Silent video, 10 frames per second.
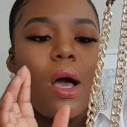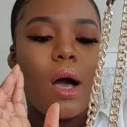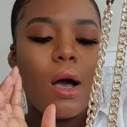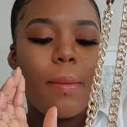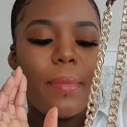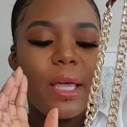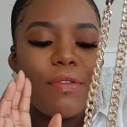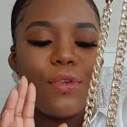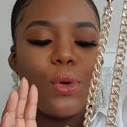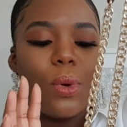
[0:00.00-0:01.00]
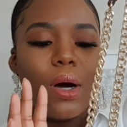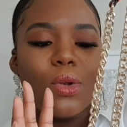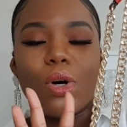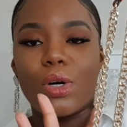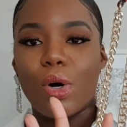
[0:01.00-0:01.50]
If you are
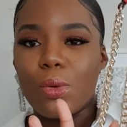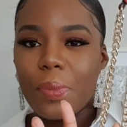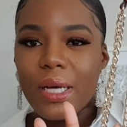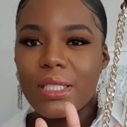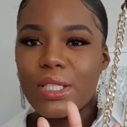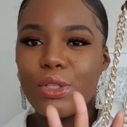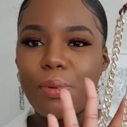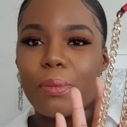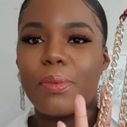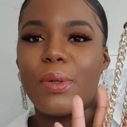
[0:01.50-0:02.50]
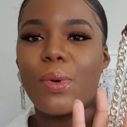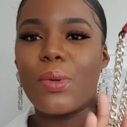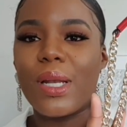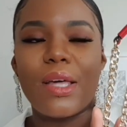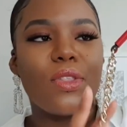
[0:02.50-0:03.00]
not a gold person, you probably
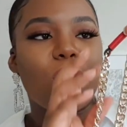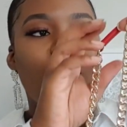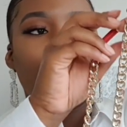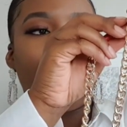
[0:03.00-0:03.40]
won't like the gold,